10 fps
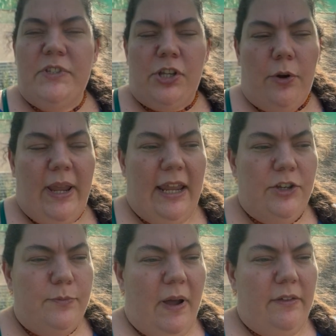So
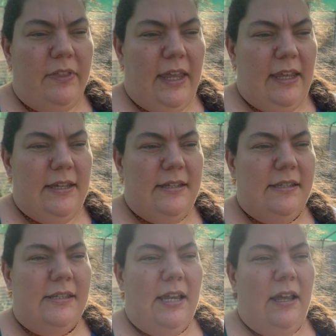each month
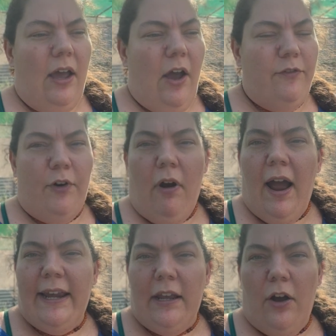is a
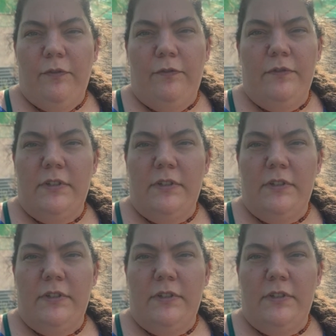variety of